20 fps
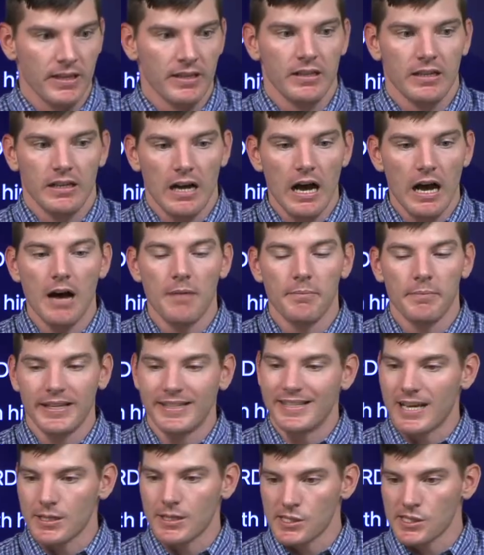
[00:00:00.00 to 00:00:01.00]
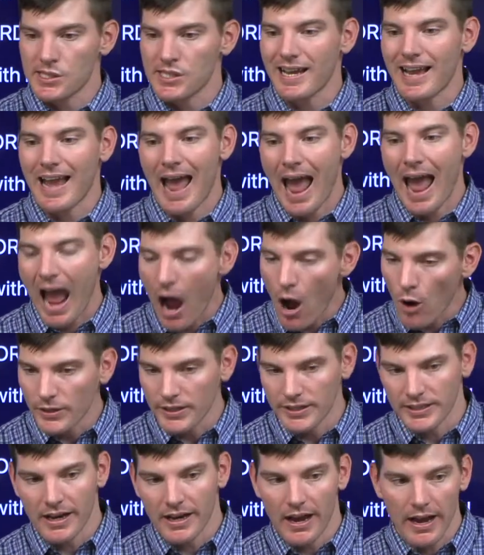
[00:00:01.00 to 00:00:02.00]
It doesn't say how he
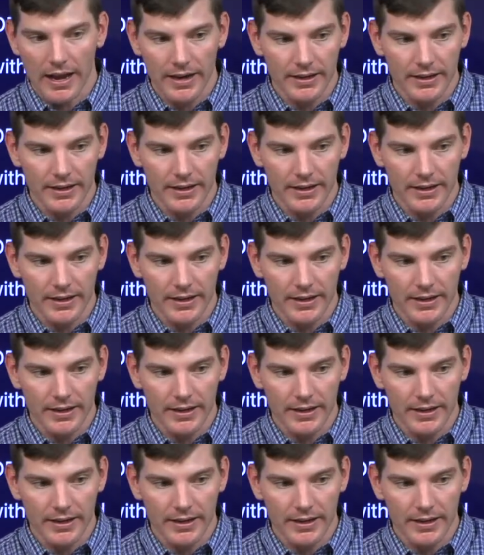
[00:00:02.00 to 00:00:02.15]
died.